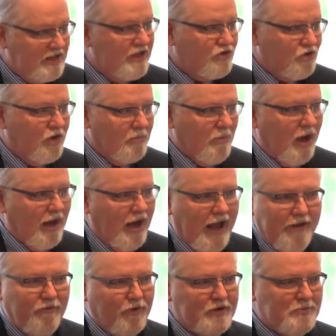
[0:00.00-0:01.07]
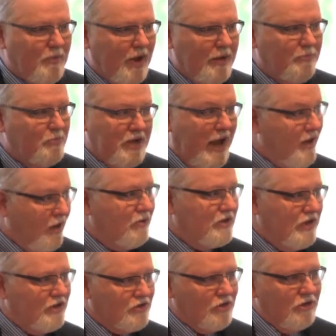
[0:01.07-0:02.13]
teacher in my life was my piano
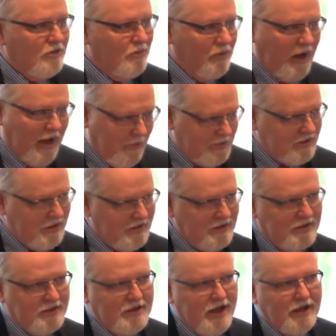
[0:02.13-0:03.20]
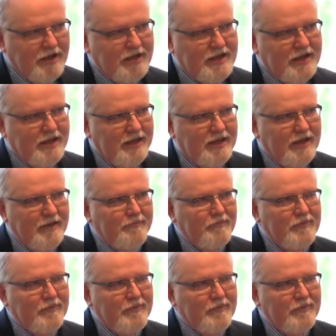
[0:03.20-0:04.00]
teacher when I was a young kid.